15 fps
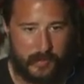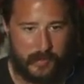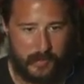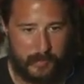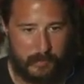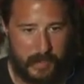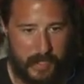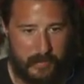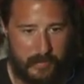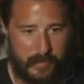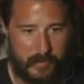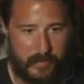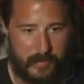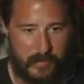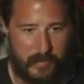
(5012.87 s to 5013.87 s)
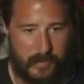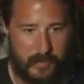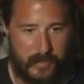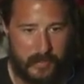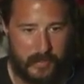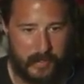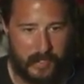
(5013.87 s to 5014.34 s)
just pirates.
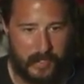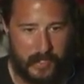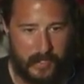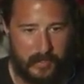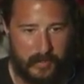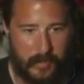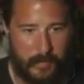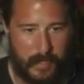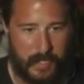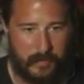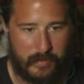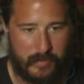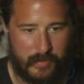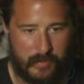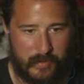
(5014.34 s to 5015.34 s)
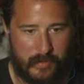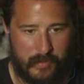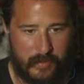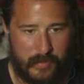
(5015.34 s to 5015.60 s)
I think they're the pirates, though.